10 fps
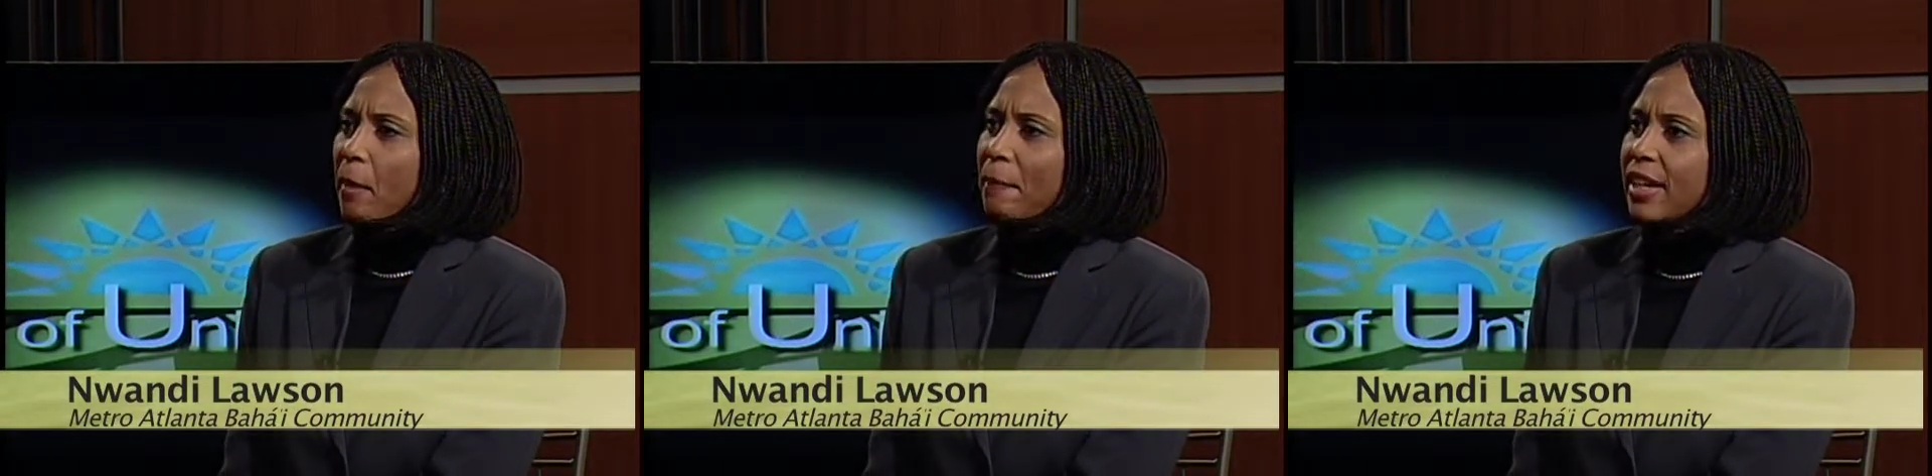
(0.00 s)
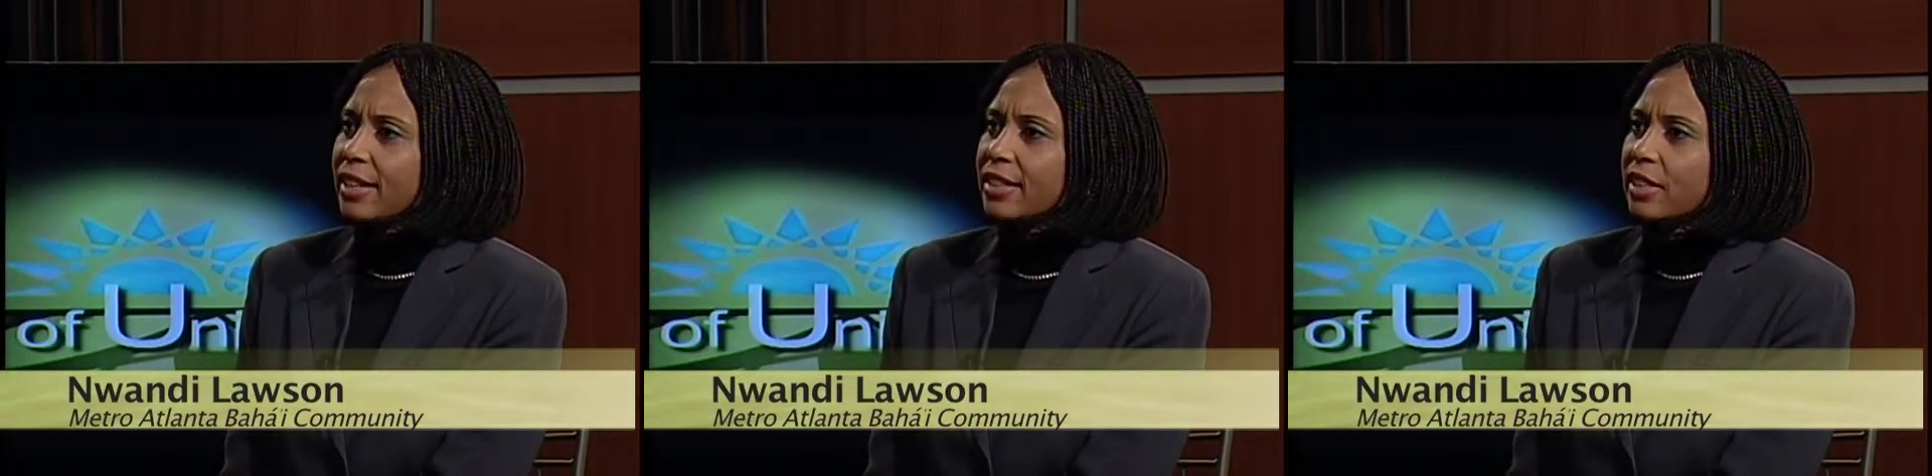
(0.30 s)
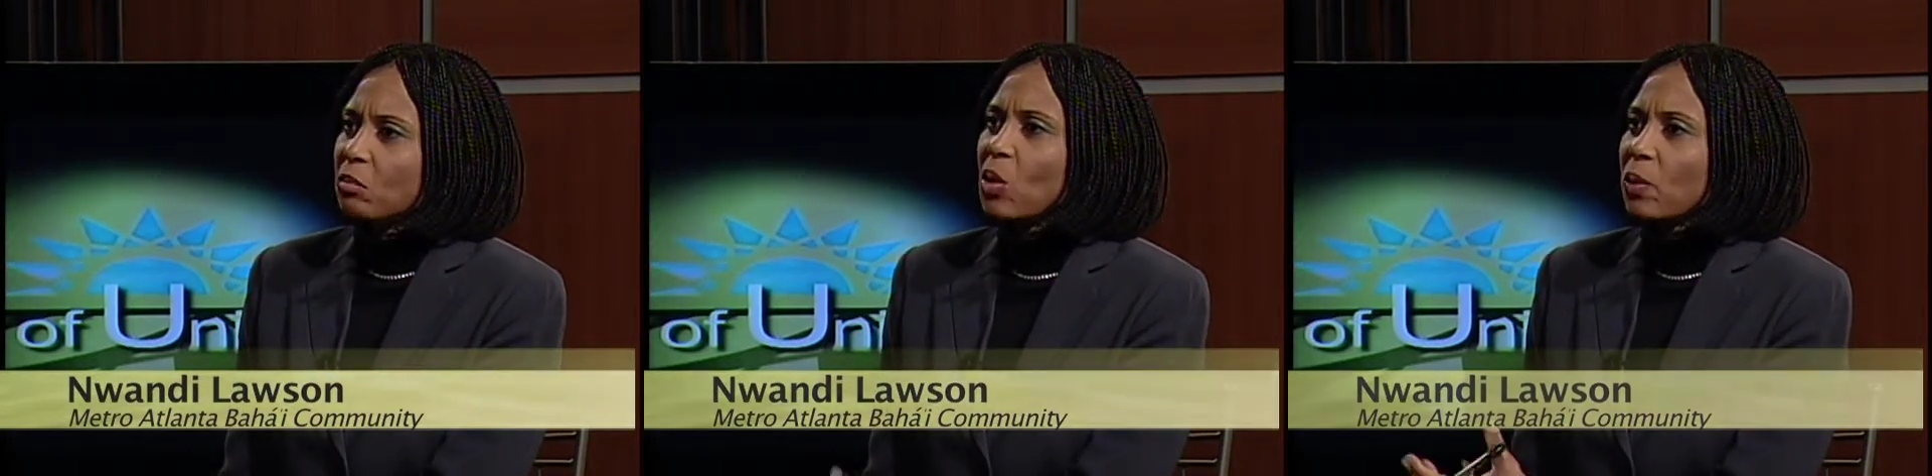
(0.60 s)
But
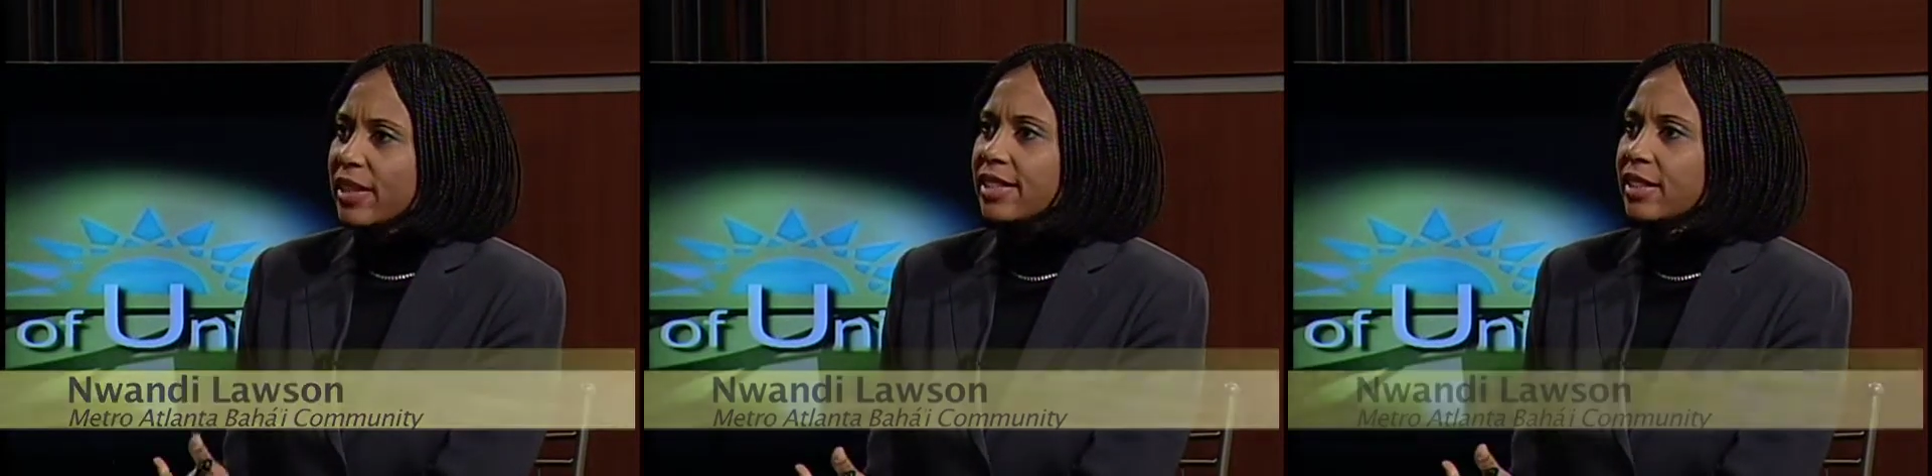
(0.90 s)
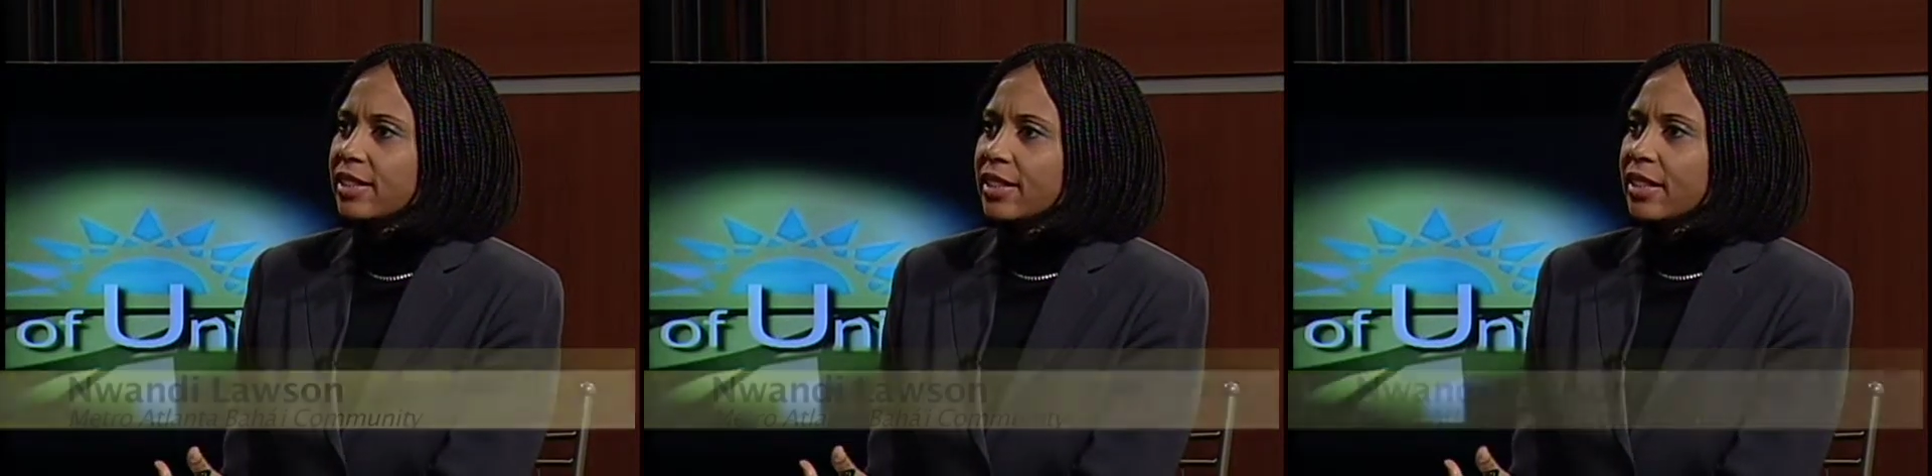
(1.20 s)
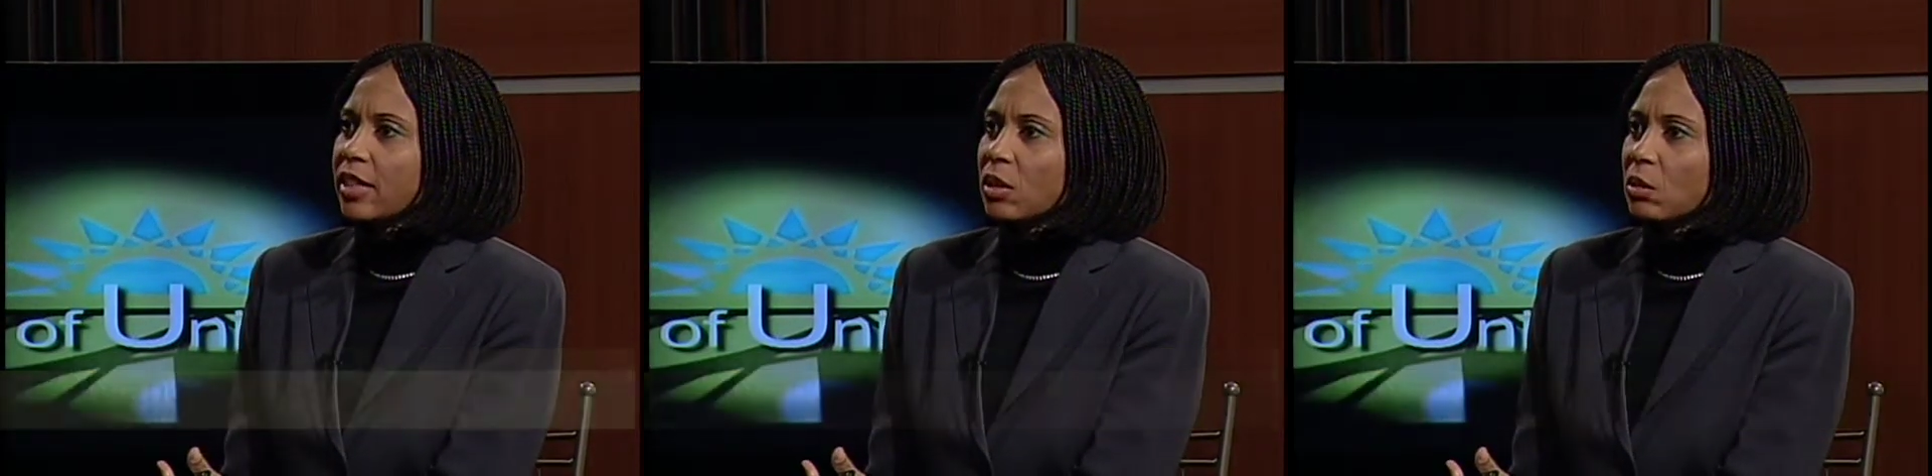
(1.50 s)
more
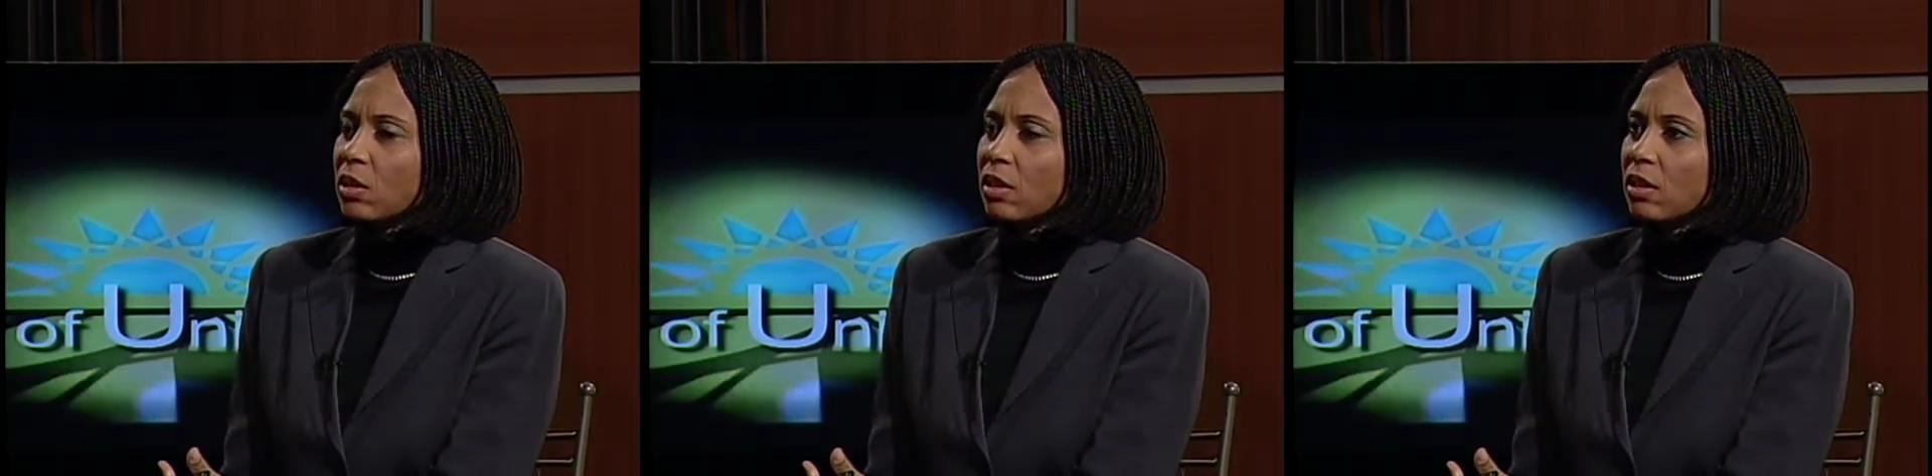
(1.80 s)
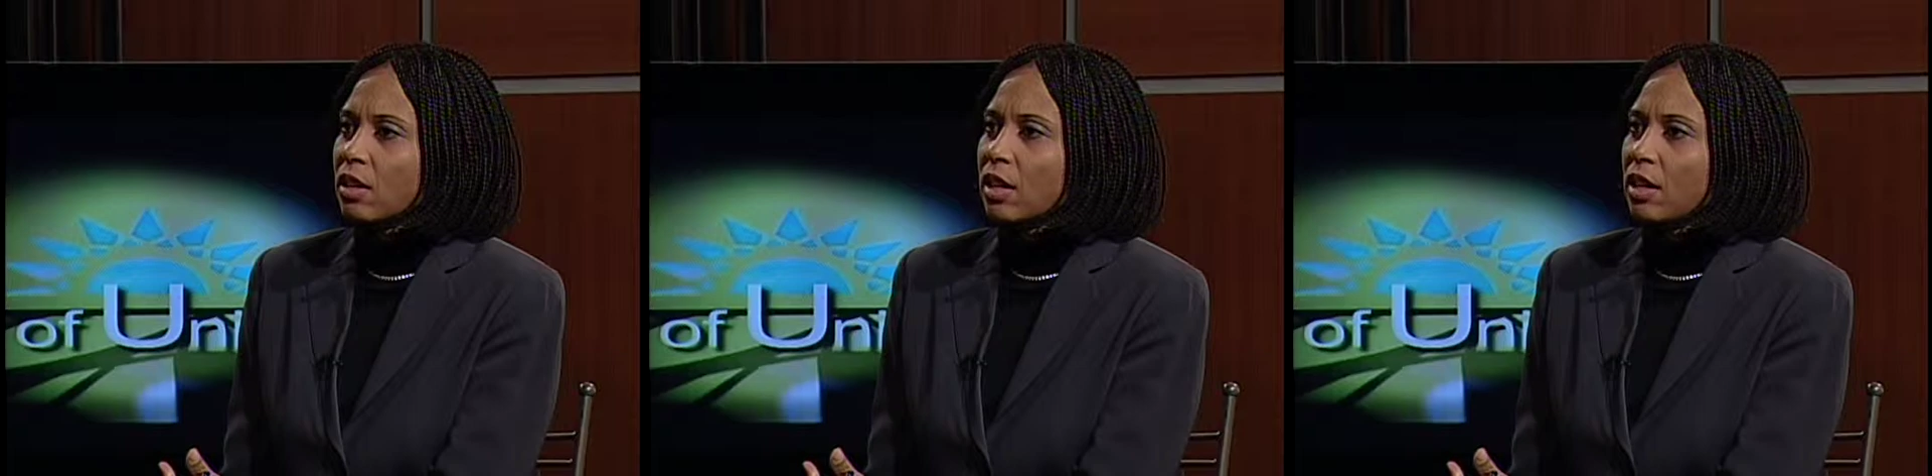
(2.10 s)
recently, there were